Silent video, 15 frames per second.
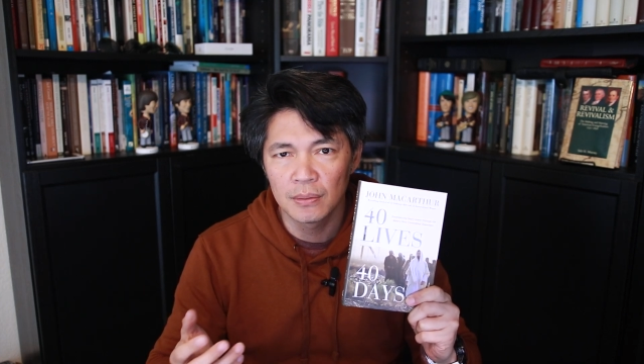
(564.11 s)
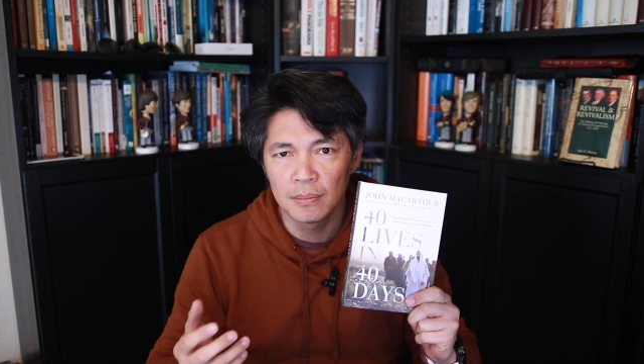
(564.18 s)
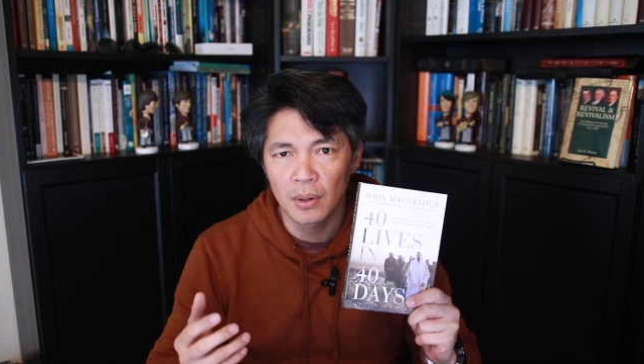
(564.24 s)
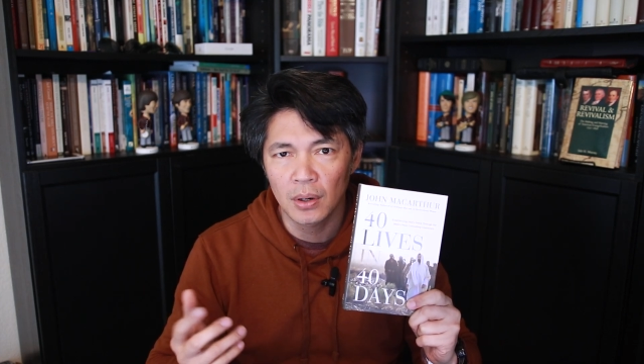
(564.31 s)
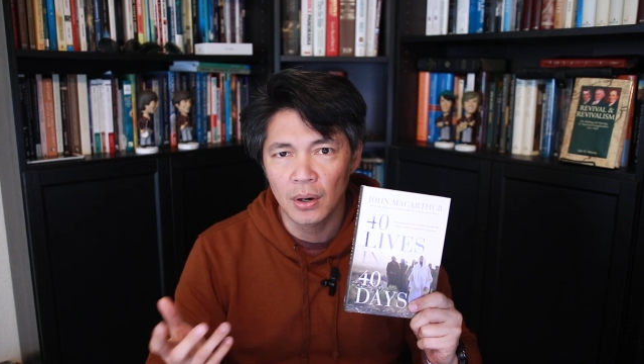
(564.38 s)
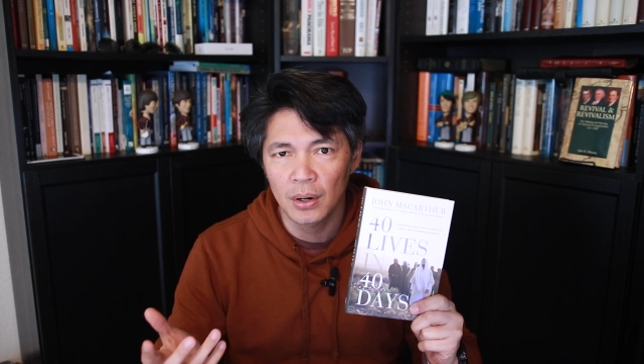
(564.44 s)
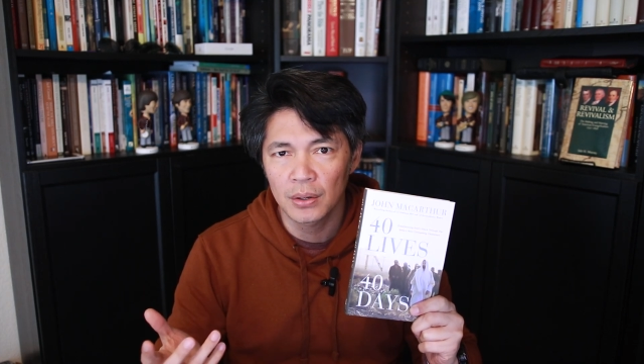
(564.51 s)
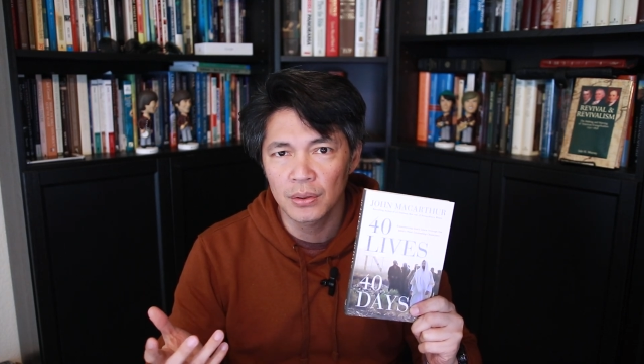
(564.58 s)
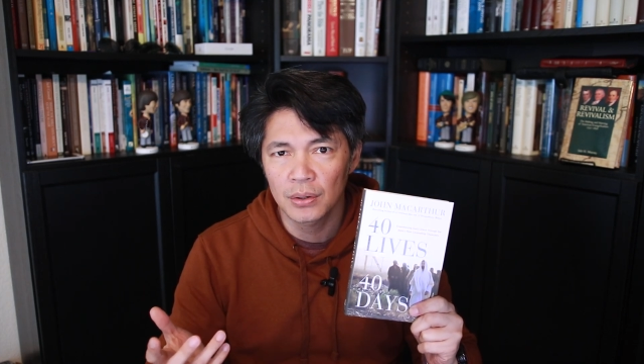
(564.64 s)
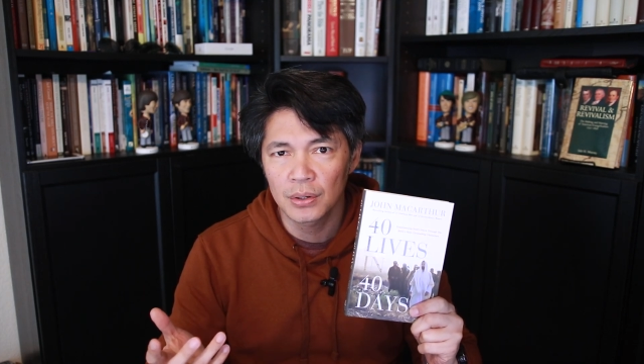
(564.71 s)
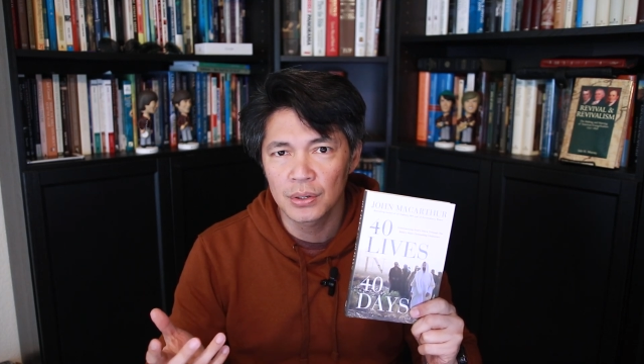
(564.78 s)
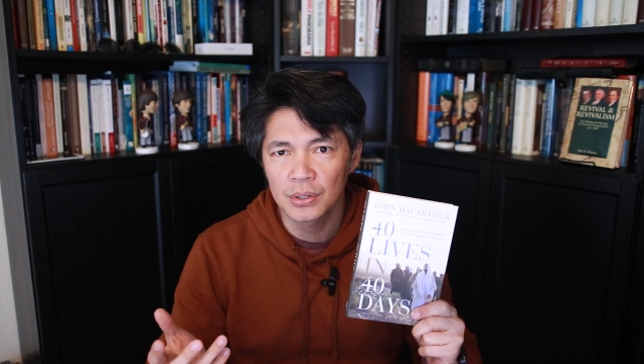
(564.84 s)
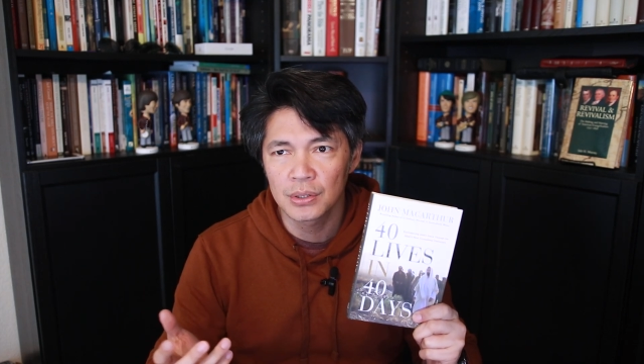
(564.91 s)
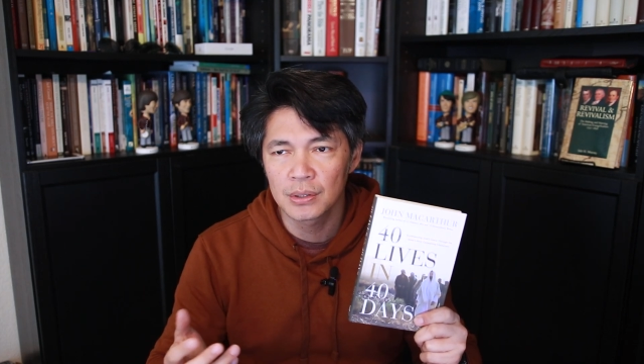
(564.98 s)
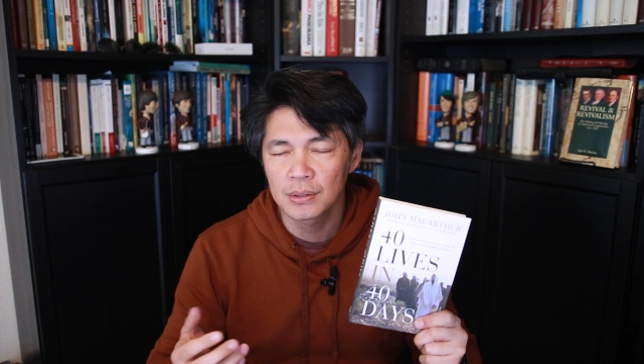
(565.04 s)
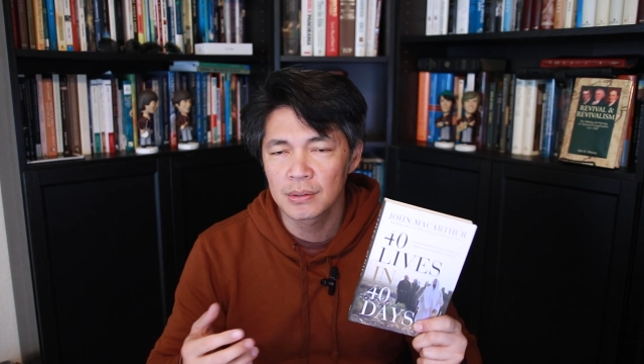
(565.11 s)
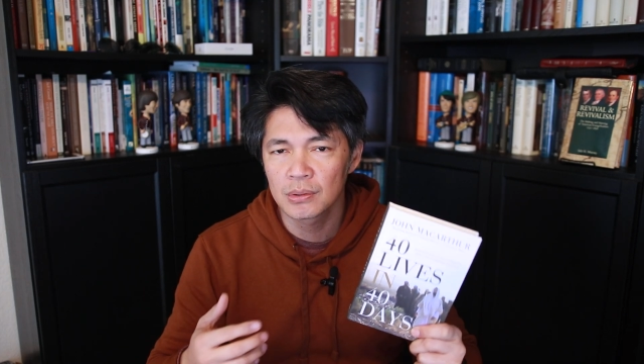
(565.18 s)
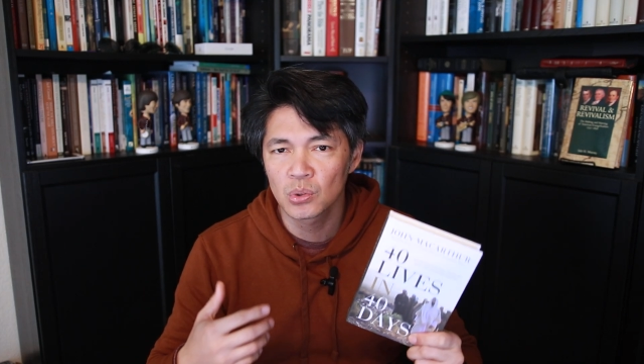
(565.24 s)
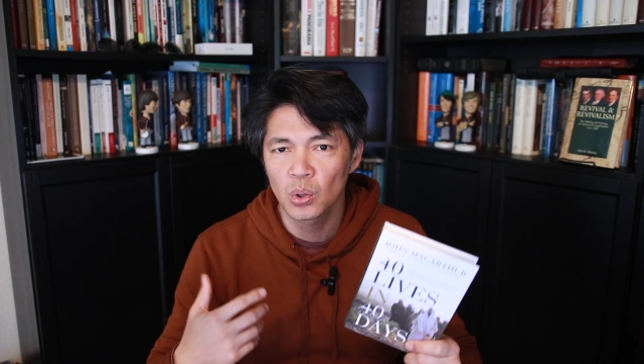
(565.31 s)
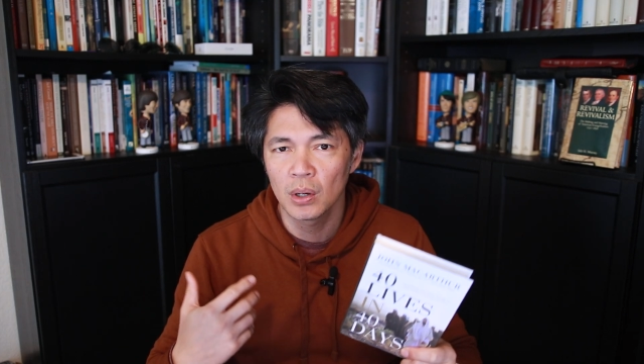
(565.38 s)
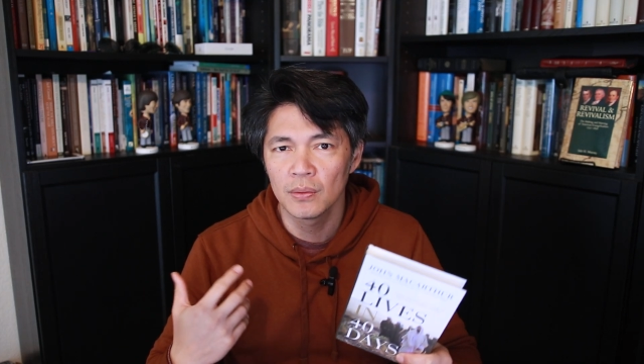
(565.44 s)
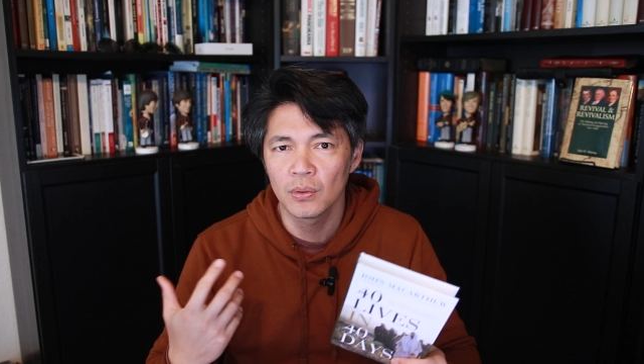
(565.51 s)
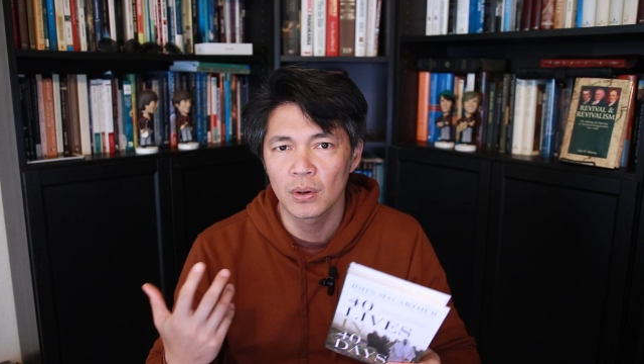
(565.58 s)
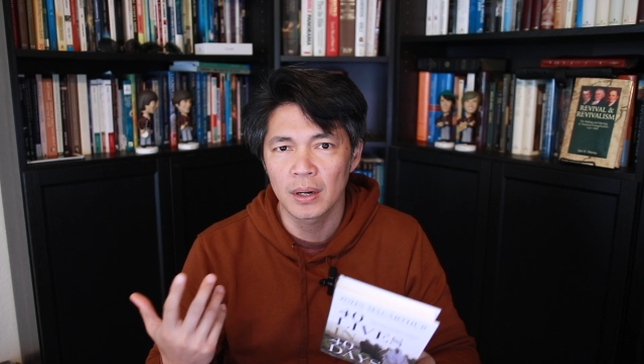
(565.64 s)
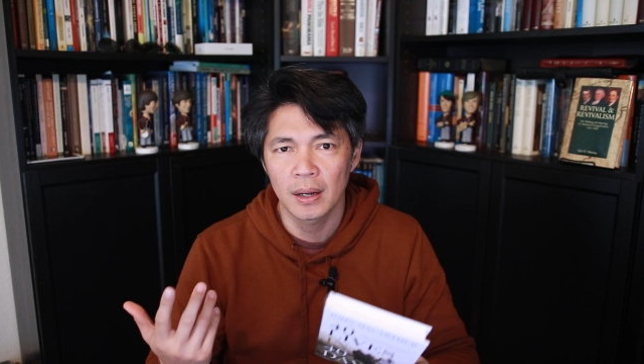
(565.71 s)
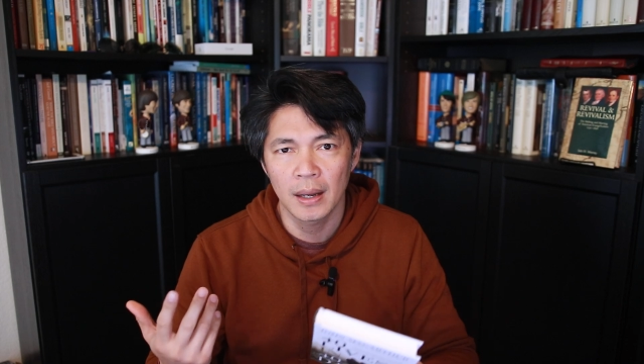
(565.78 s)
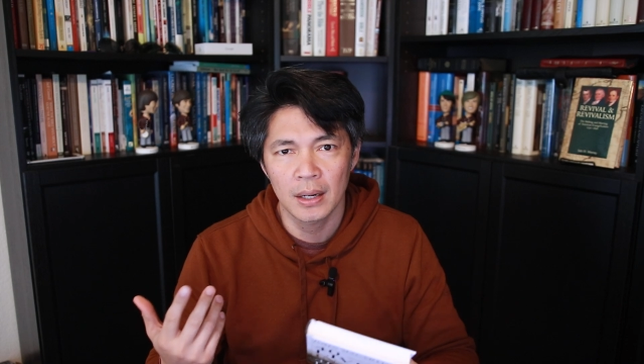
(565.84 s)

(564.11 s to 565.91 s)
of MacArthur's 12